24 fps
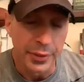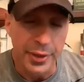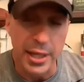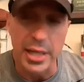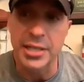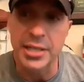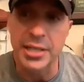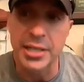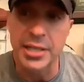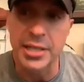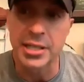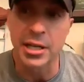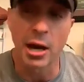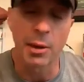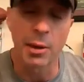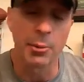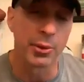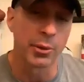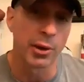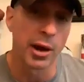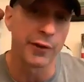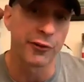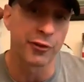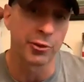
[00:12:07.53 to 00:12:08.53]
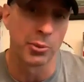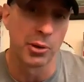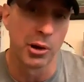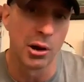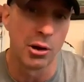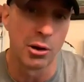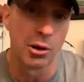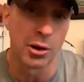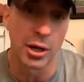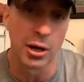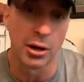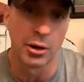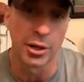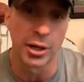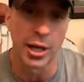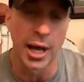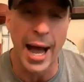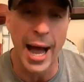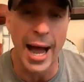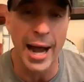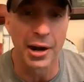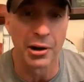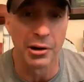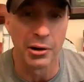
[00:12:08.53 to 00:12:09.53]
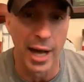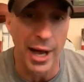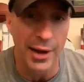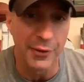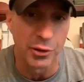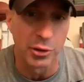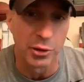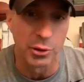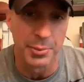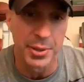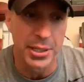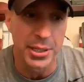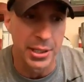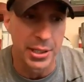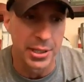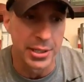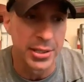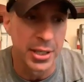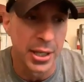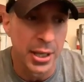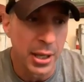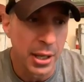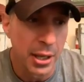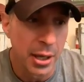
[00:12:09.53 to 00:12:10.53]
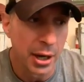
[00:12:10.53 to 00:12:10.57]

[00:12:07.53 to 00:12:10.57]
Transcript: They taught me right from wrong on a higher level because